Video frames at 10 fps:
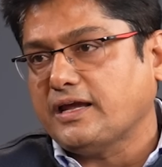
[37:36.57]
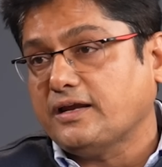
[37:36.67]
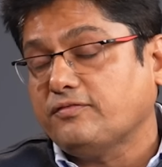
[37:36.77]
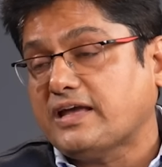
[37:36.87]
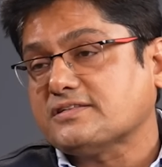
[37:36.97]

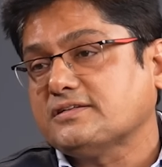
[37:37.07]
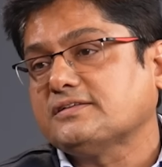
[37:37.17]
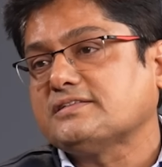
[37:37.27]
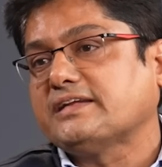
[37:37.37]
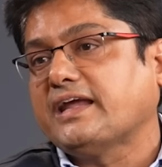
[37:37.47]

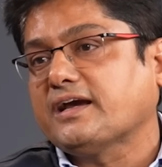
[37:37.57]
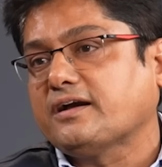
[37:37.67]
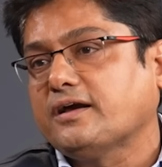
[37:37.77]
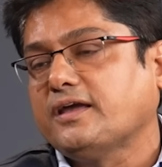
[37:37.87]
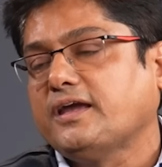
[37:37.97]
investors
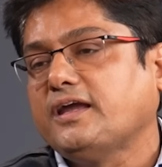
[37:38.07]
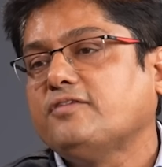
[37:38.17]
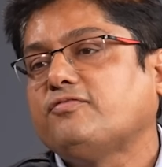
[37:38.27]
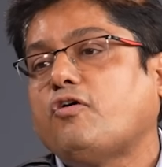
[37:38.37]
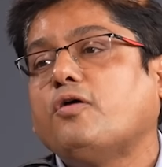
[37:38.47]
take
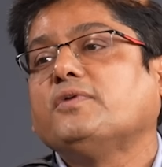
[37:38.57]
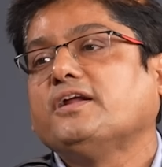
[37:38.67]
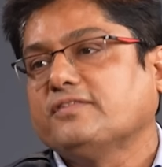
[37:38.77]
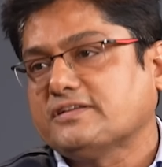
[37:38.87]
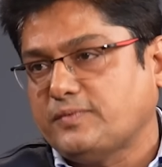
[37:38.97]
informed
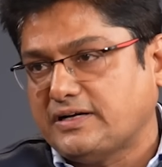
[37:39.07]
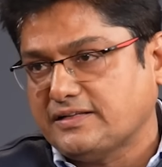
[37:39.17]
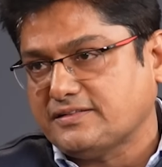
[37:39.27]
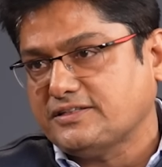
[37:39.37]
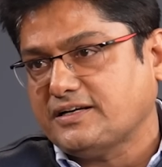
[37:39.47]
investment
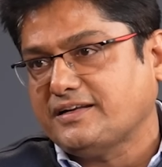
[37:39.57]
decision.